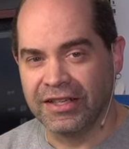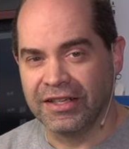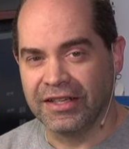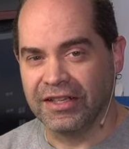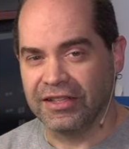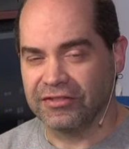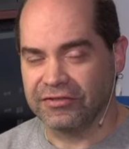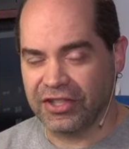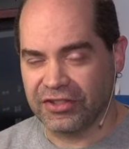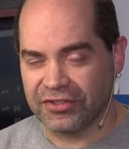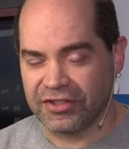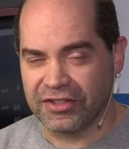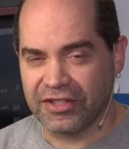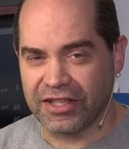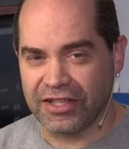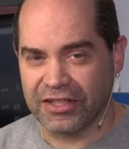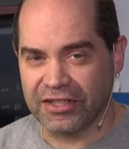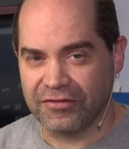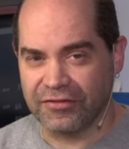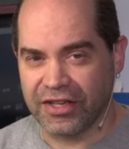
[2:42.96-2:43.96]
at least a
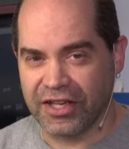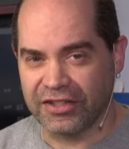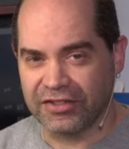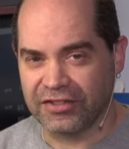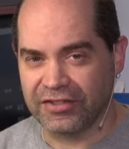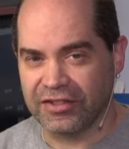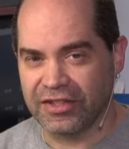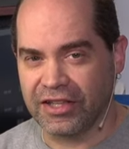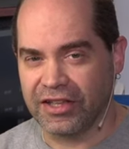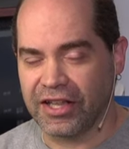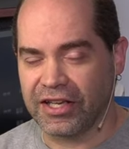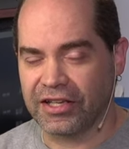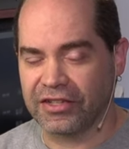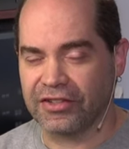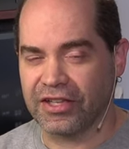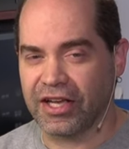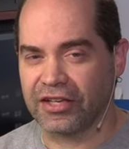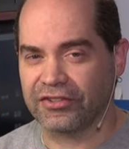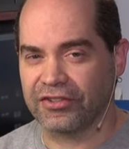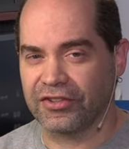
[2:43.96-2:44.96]
day in advance, and, and they
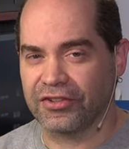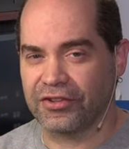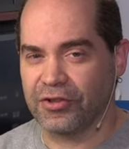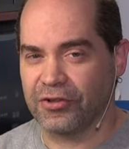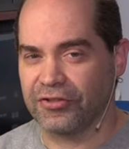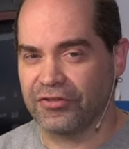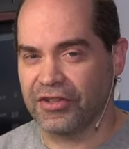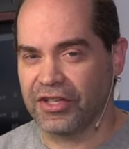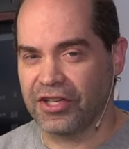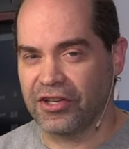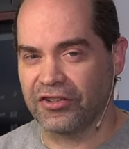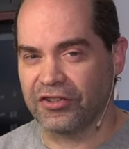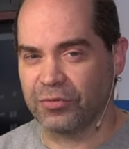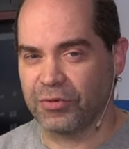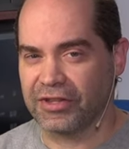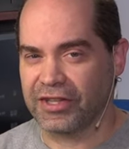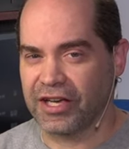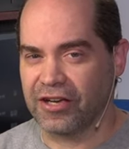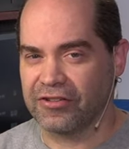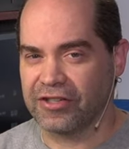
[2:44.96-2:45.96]
get access to those videos
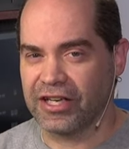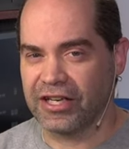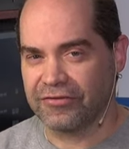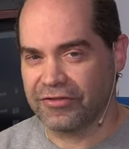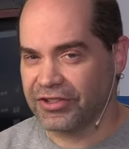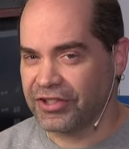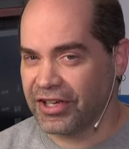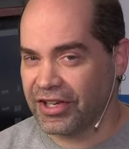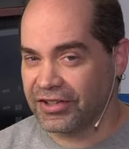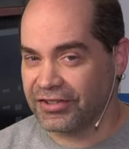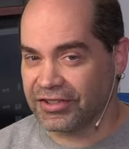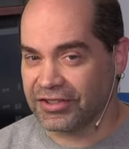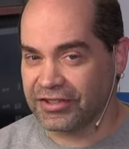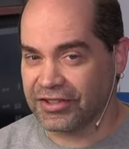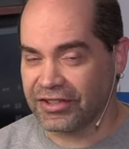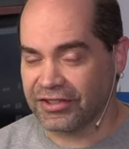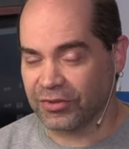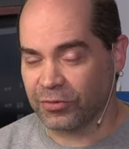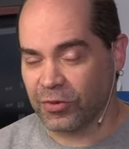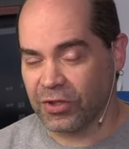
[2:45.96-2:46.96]
without advertising
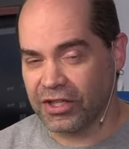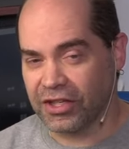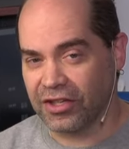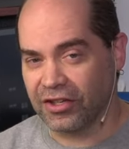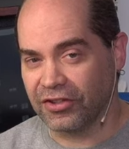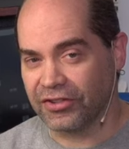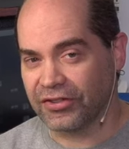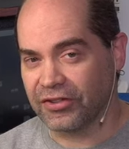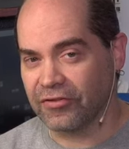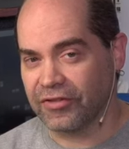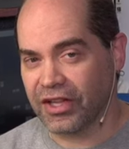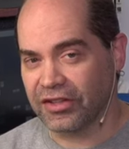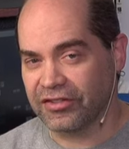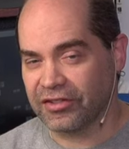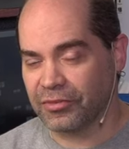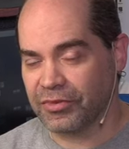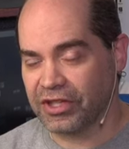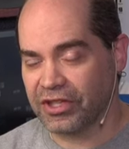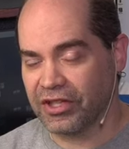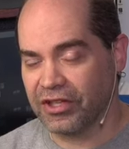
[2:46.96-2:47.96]
as well. So if that's
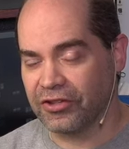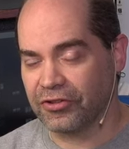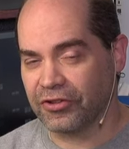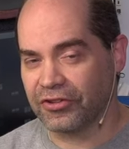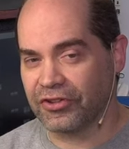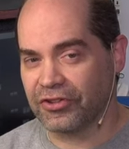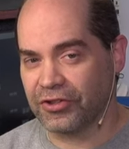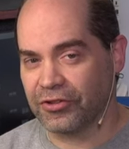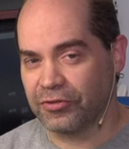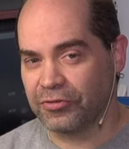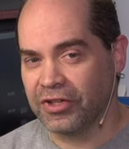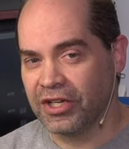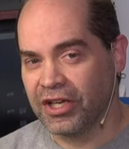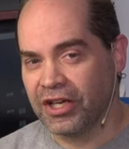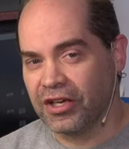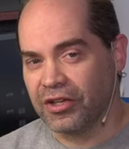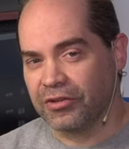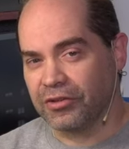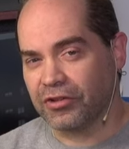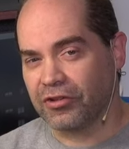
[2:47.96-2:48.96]
something that interests you,
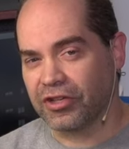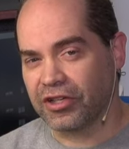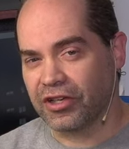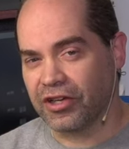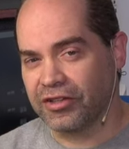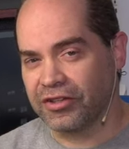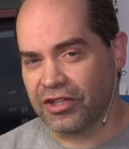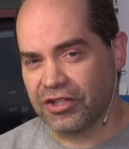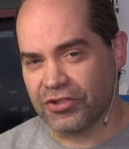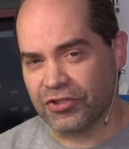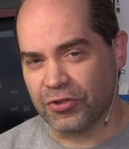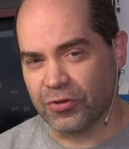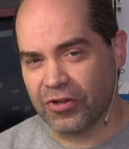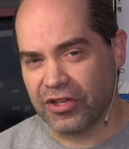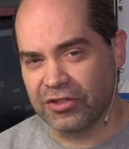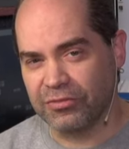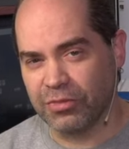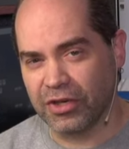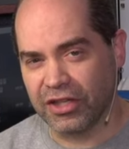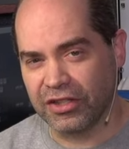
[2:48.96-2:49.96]
click on the
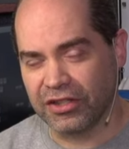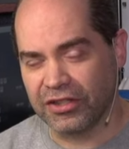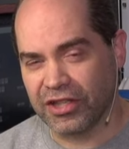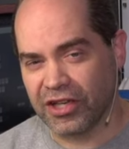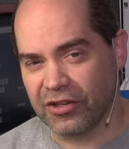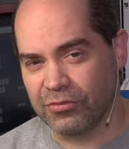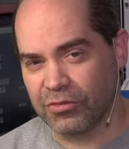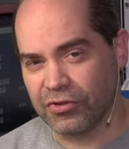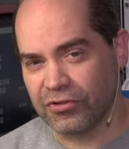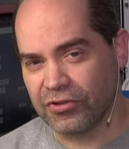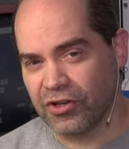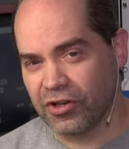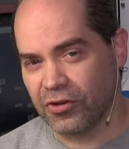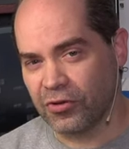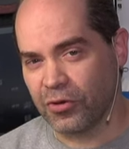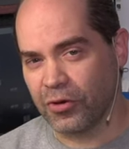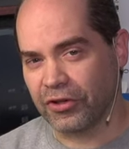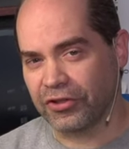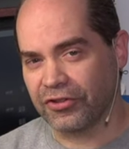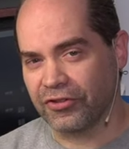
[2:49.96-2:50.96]
join button down
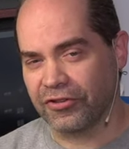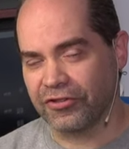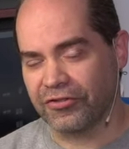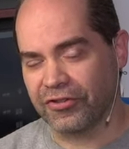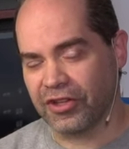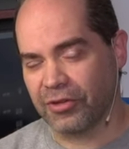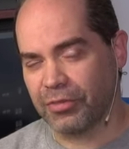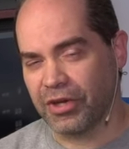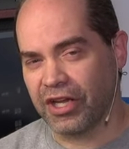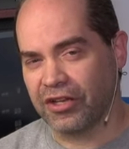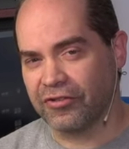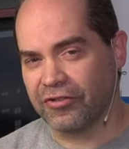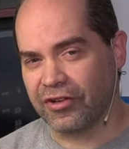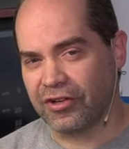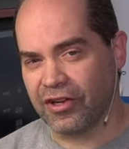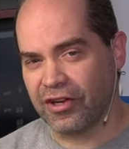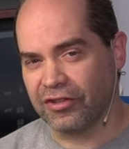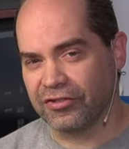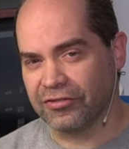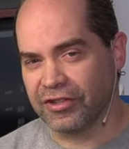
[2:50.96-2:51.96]
below or search for the
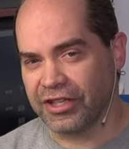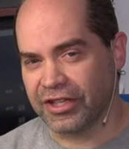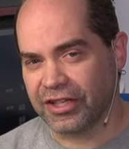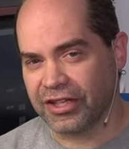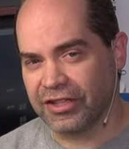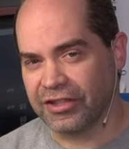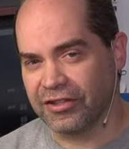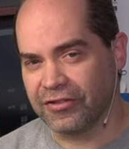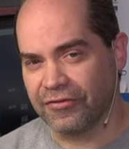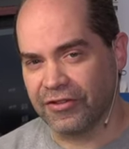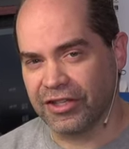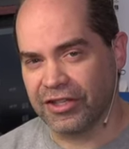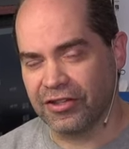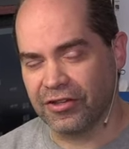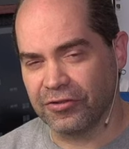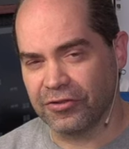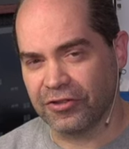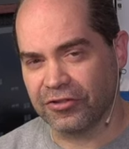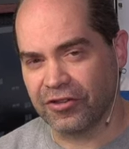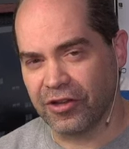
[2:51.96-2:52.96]
Patreon link in the
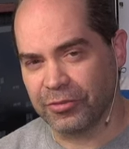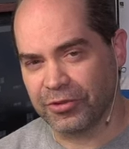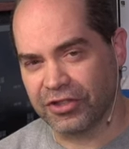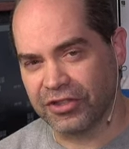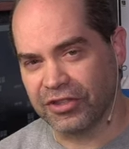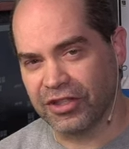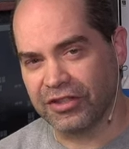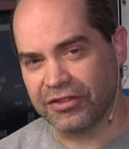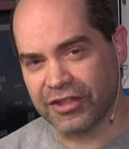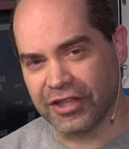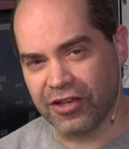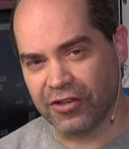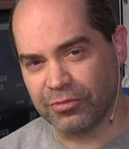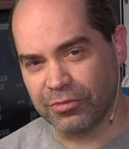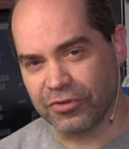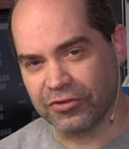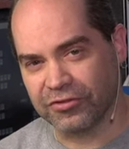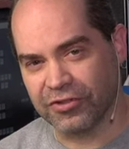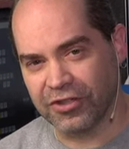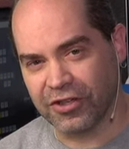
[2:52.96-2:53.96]
video description down
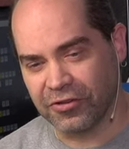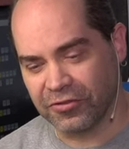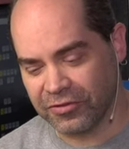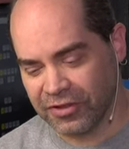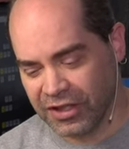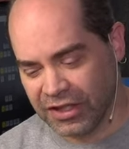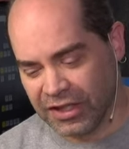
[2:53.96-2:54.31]
below.